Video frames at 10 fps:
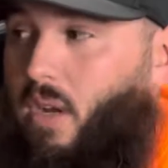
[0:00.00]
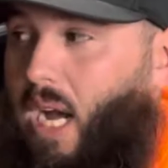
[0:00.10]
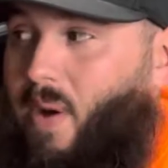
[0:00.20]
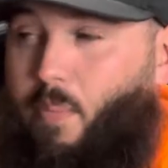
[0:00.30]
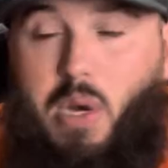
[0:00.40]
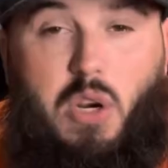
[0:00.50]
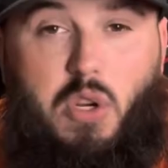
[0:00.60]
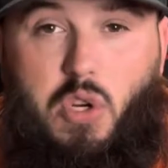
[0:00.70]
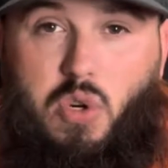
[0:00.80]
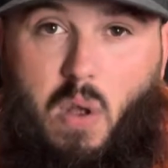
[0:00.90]
I put a
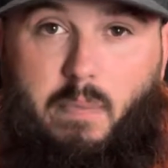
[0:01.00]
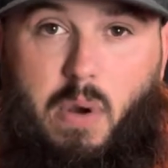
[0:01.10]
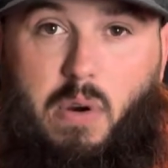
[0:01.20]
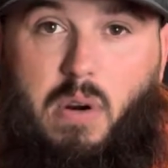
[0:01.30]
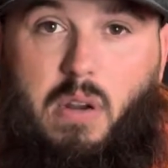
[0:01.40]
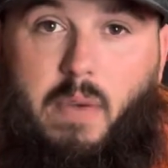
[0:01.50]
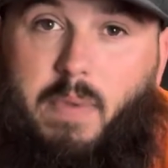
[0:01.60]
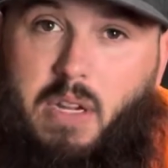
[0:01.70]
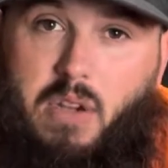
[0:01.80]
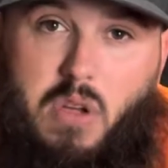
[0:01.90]
new trolling motor, a
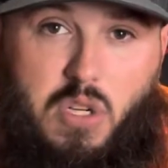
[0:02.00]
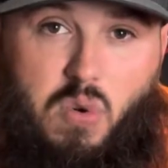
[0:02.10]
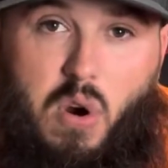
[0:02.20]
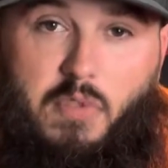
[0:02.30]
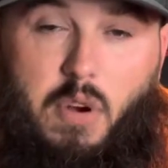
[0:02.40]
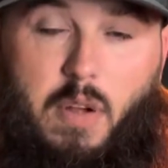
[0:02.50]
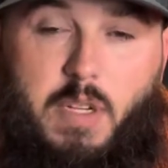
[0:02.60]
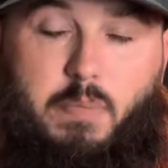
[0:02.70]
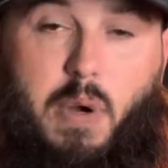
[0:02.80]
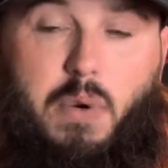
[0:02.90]
Minn Kota Terrova on
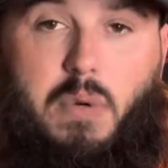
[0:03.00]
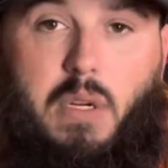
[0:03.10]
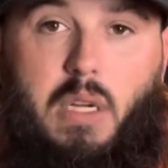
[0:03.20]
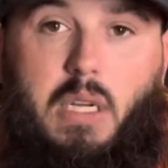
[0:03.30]
this boat.